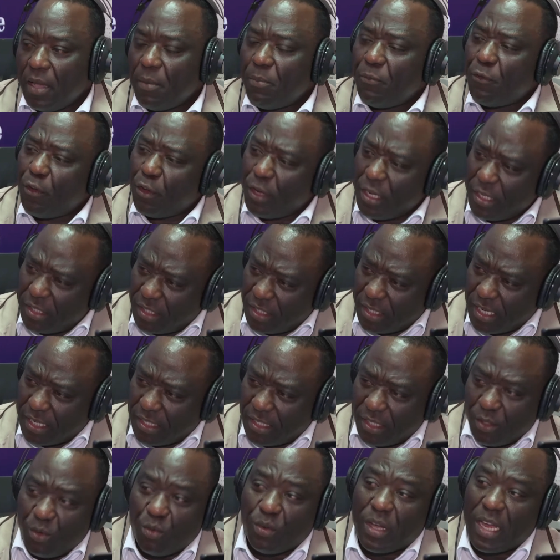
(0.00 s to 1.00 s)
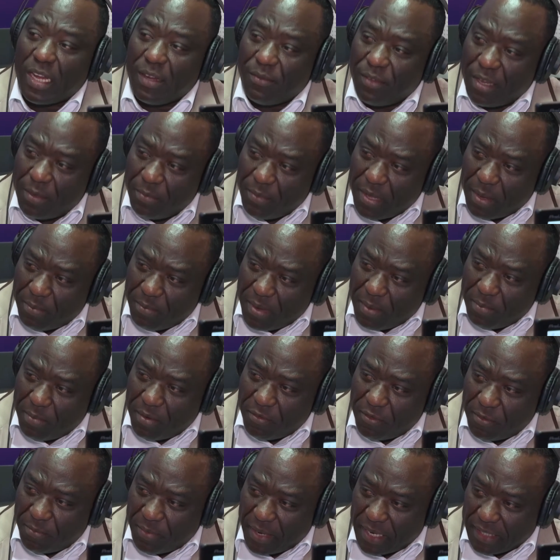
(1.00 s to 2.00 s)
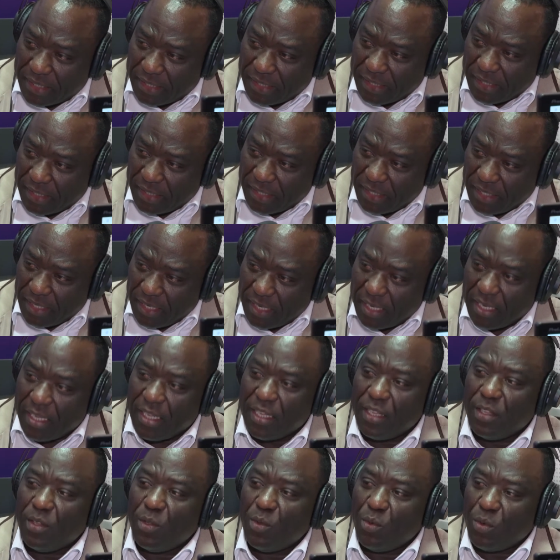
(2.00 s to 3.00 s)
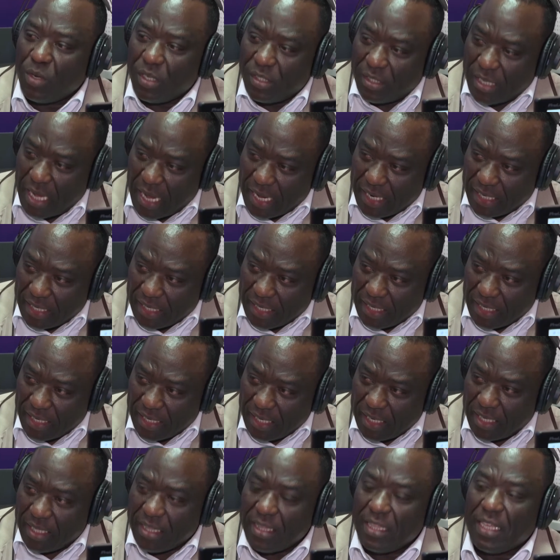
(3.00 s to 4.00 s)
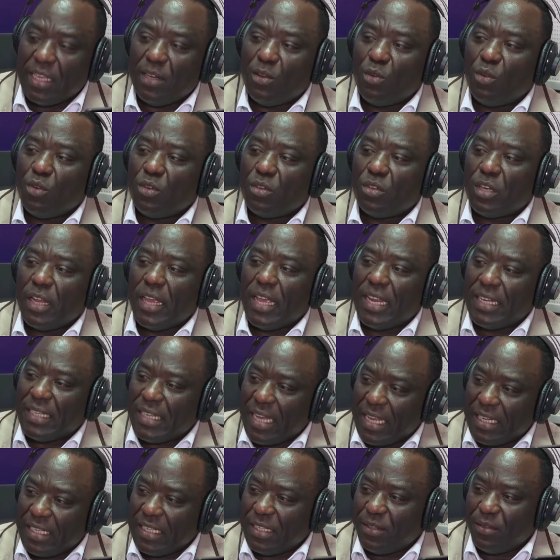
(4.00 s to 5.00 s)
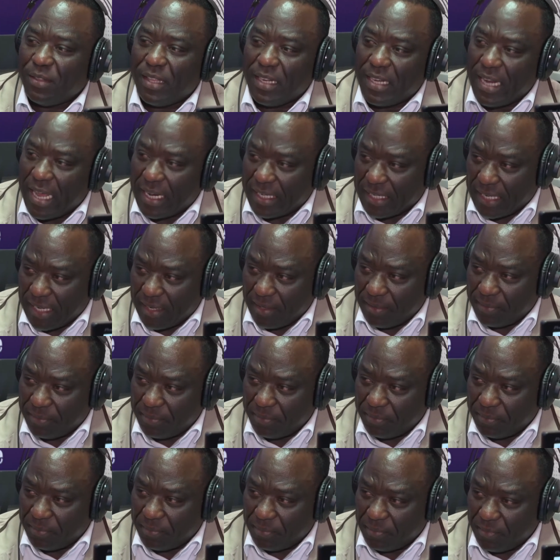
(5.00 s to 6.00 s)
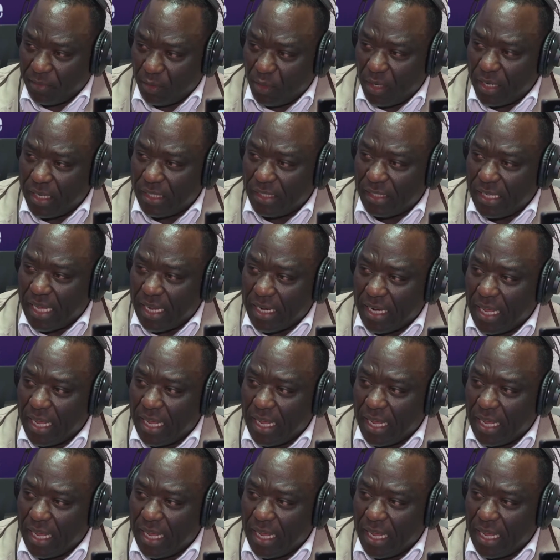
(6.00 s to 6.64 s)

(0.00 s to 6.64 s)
For instance, you can even be a member of a party. You resign. They don't enter it into the data. You understand?